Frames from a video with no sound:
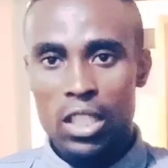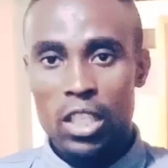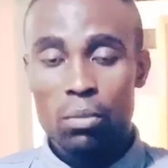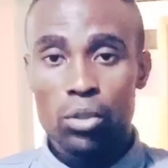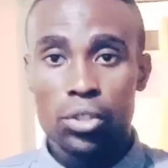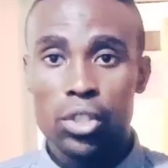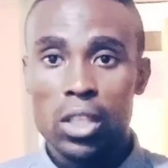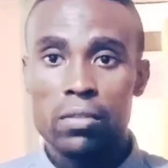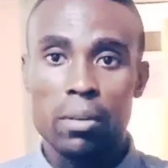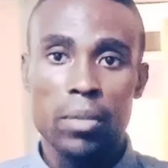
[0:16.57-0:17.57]
Igbo
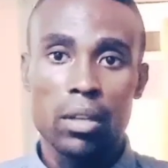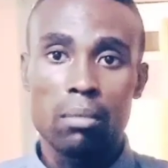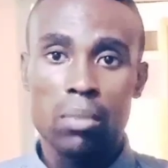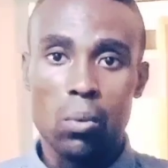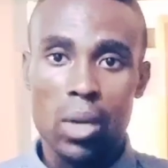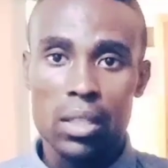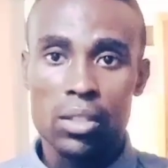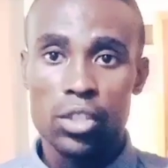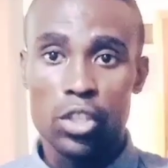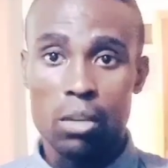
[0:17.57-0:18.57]
just from the number 1
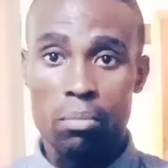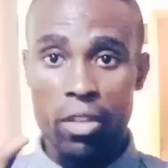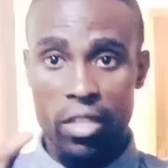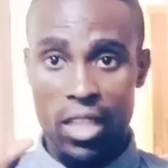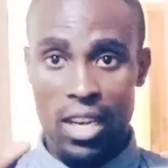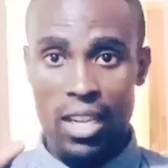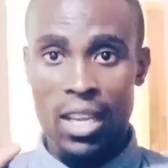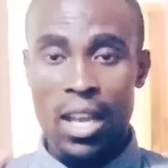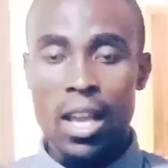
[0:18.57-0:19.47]
to the number 10.